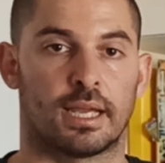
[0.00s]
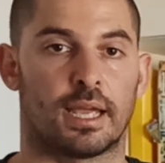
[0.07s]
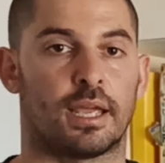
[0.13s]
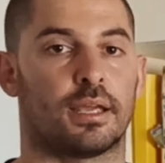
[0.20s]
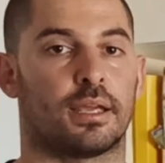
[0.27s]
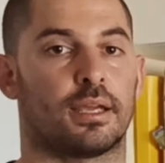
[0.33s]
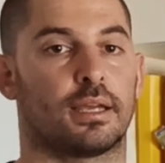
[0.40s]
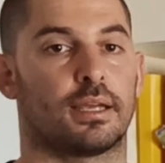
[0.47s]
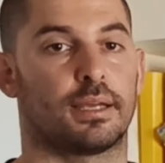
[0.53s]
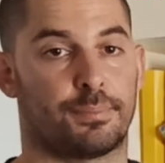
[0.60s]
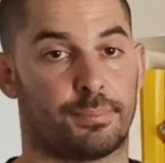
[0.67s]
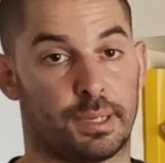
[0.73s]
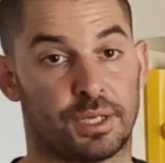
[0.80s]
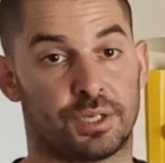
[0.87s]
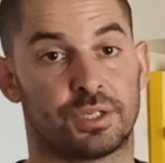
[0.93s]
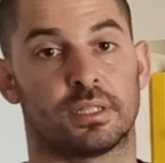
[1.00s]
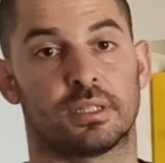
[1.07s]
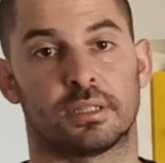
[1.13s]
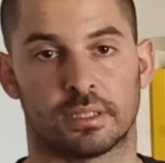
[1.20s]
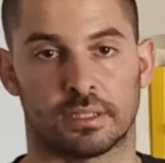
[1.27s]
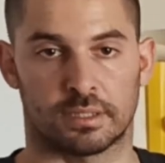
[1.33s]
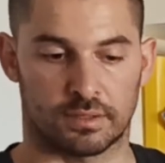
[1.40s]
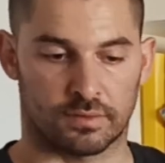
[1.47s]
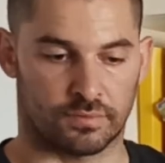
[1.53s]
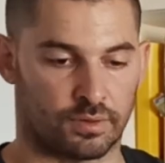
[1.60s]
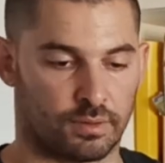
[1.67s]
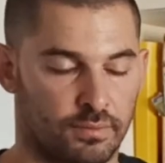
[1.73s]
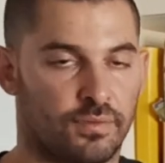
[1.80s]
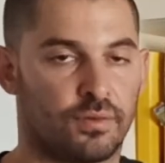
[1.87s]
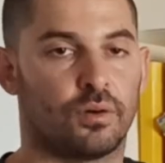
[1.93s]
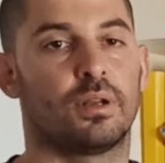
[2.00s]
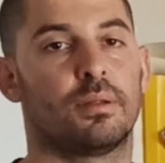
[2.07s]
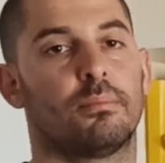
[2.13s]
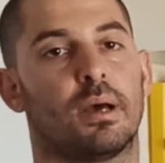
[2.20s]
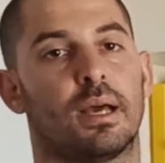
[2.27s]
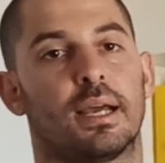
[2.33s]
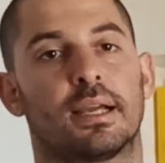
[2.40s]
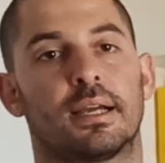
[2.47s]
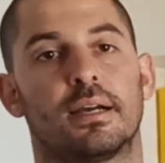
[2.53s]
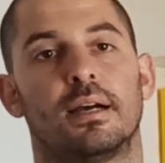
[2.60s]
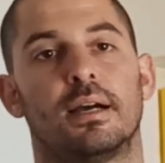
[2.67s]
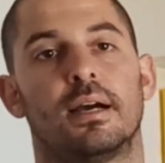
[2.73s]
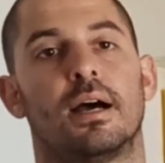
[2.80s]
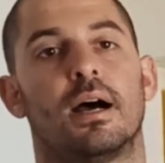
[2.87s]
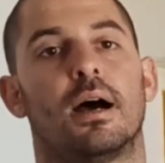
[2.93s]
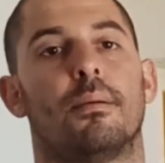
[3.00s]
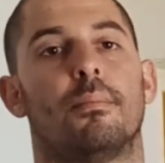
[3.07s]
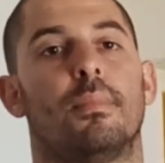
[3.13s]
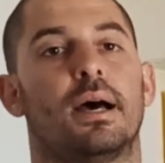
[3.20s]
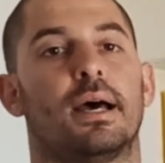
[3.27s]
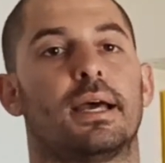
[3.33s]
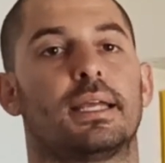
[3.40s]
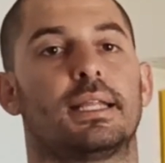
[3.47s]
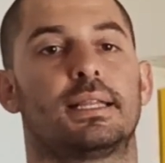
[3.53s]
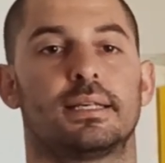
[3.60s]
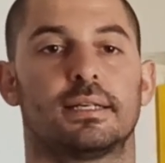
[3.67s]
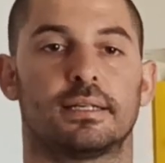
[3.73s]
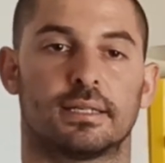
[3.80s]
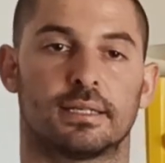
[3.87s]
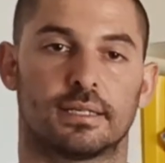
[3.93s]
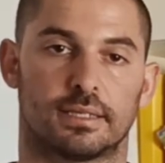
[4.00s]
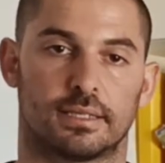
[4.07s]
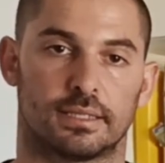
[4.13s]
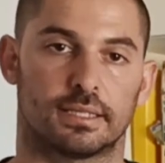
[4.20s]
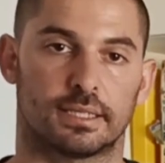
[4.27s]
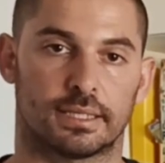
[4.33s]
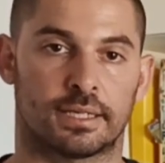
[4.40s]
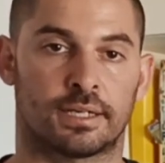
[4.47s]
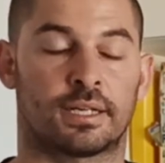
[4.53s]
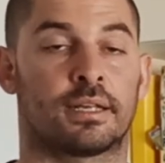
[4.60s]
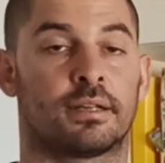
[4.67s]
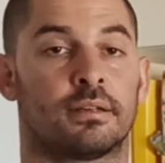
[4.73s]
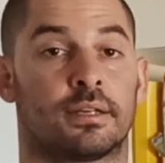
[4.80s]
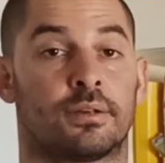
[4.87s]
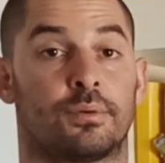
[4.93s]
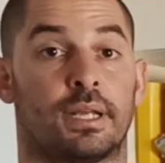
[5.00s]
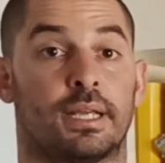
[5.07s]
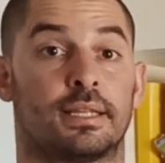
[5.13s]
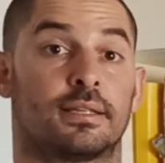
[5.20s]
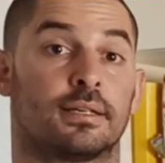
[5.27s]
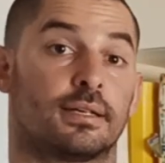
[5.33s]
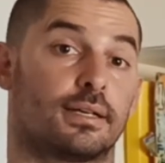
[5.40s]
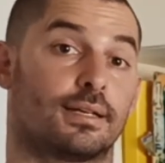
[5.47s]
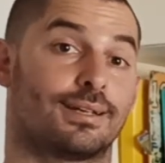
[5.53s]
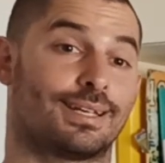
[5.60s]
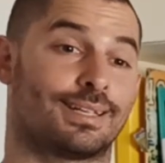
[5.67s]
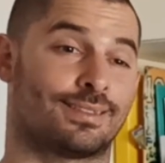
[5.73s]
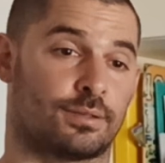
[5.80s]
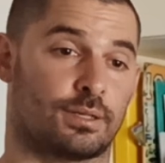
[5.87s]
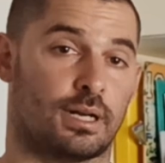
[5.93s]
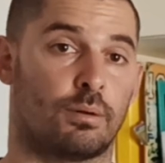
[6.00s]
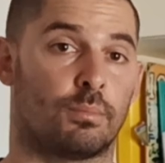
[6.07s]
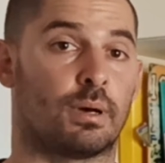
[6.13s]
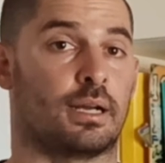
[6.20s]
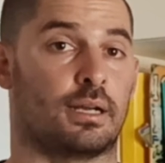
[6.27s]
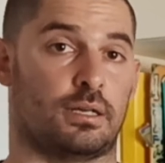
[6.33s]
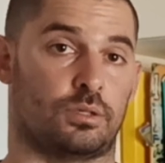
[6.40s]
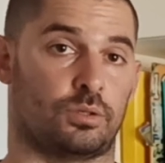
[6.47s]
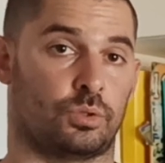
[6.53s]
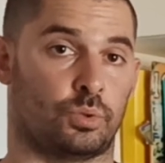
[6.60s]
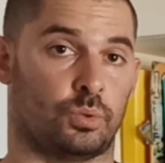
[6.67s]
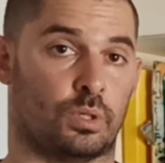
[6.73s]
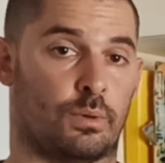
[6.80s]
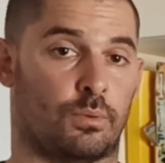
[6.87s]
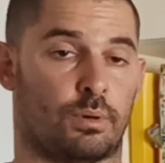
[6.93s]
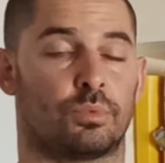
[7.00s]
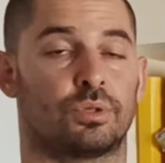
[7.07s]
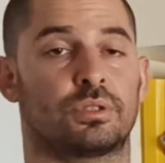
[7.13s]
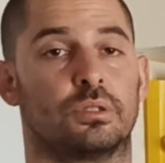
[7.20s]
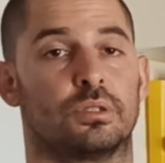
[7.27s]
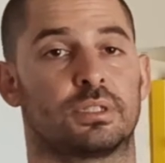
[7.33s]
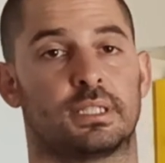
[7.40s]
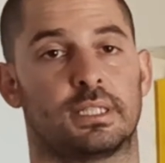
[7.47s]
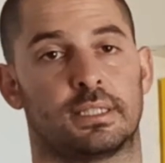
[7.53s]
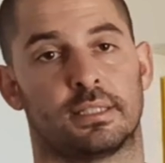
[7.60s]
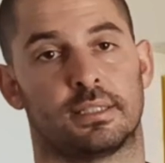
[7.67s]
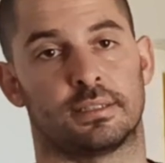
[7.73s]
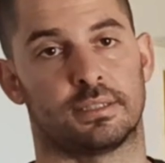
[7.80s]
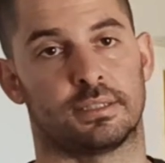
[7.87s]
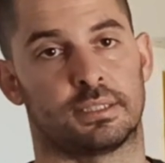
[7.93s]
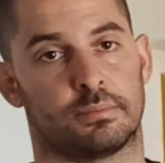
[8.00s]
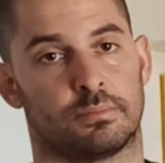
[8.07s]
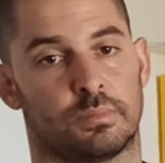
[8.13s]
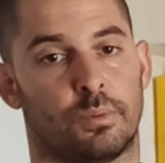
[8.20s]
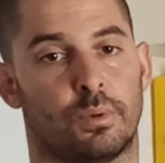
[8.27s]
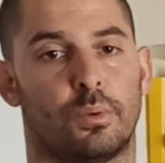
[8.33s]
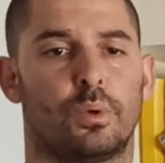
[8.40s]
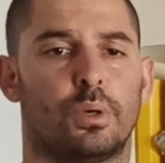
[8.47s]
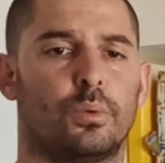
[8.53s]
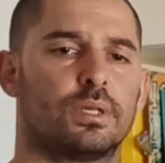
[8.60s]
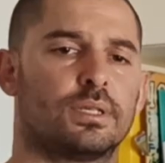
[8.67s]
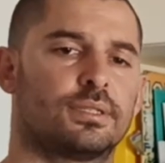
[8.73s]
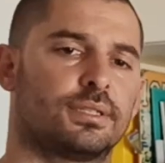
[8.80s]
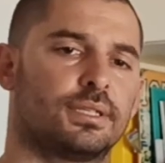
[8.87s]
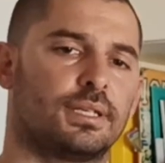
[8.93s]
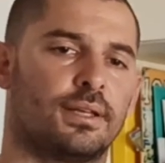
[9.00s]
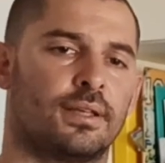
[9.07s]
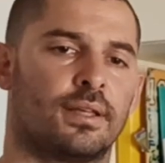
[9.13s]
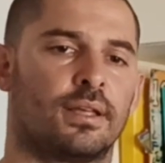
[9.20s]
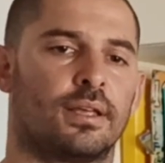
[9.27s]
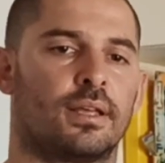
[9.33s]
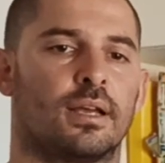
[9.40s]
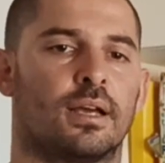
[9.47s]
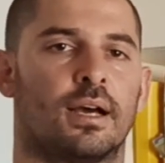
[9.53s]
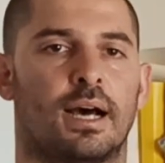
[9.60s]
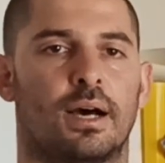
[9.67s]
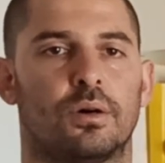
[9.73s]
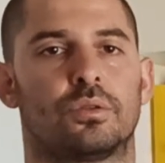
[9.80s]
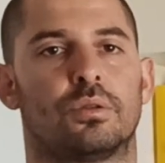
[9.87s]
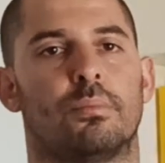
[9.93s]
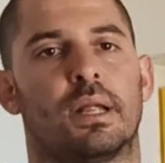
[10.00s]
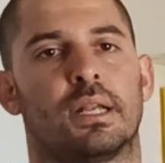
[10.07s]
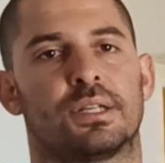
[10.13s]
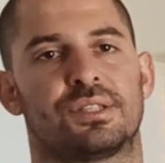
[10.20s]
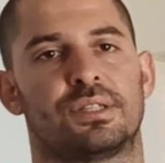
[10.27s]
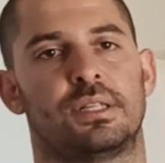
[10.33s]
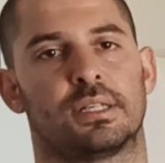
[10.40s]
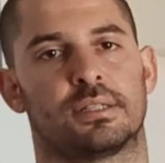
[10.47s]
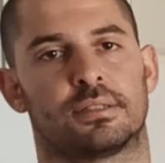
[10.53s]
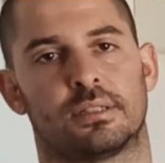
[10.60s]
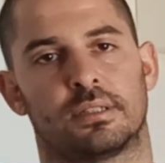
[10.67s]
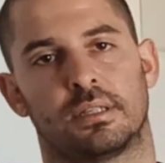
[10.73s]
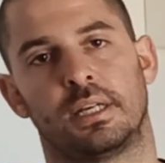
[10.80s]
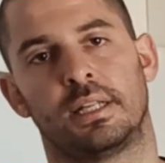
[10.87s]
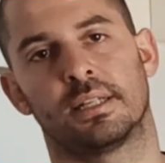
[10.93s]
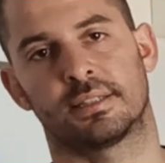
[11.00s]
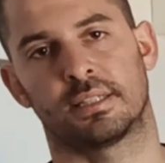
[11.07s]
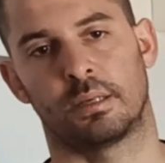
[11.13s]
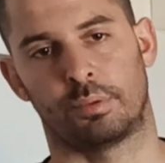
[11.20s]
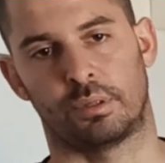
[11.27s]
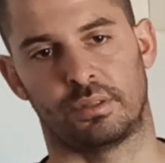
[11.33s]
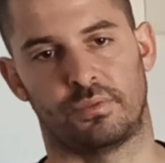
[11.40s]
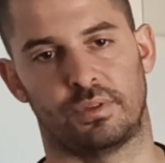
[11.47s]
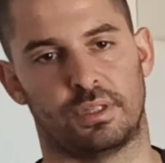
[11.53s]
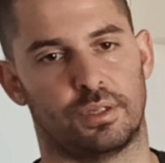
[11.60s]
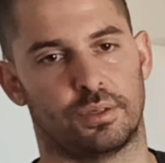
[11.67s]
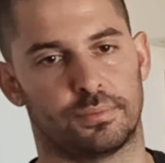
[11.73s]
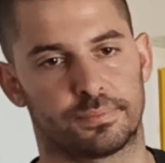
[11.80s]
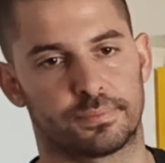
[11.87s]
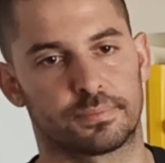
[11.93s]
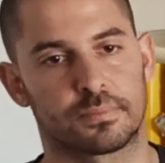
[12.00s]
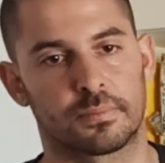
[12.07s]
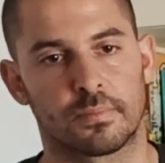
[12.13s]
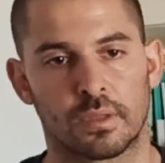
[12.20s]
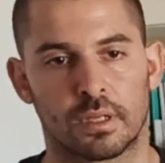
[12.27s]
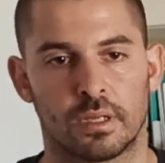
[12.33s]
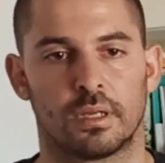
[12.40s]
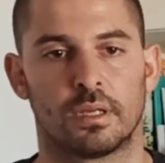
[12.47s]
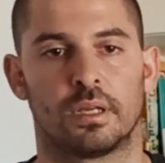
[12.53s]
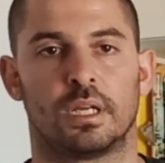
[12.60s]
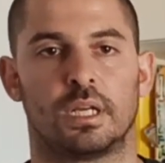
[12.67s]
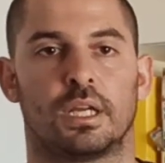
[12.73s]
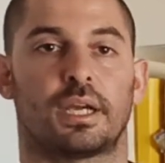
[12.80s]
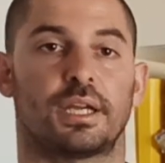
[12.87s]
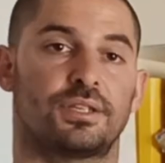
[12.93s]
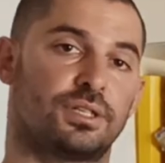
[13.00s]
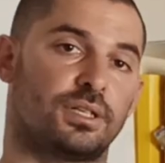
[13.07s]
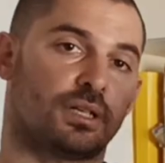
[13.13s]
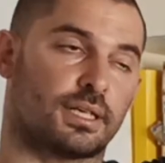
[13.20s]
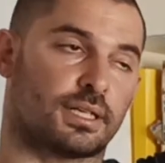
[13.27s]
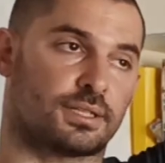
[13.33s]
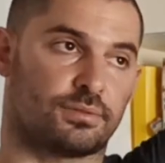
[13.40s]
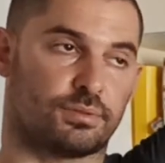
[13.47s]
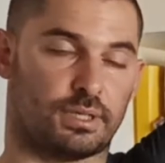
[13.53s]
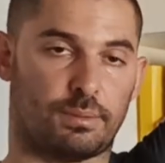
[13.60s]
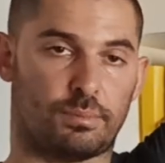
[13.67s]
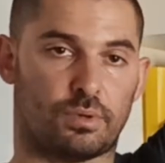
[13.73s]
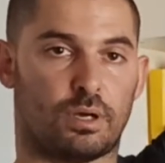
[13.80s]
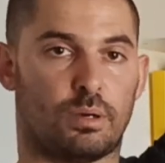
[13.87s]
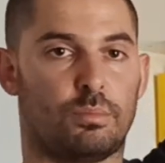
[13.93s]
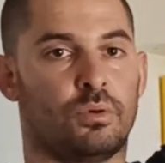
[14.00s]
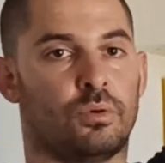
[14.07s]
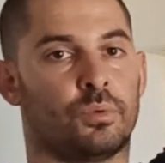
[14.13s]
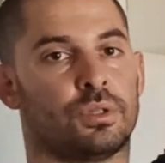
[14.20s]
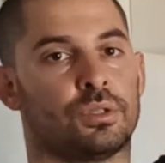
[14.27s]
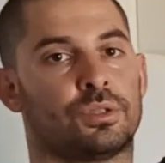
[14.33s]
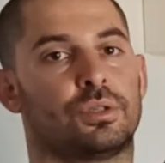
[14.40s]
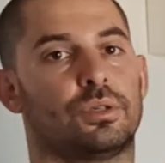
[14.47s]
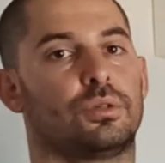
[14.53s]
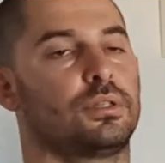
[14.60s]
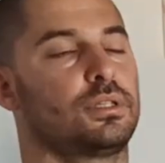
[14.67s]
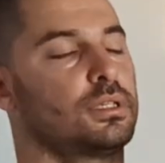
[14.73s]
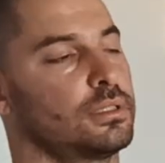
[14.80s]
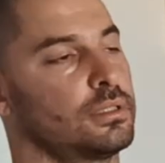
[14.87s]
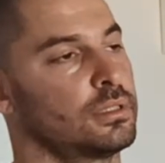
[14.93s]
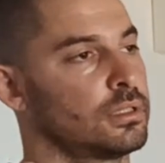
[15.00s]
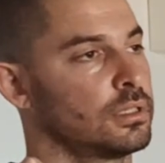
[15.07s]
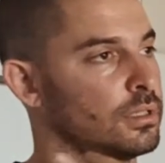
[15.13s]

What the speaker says: a patient from falling back, might create a trauma to our musculoskeletal system, but we will see how to manage this in a separate video. Reaching extreme ROM with the shoulder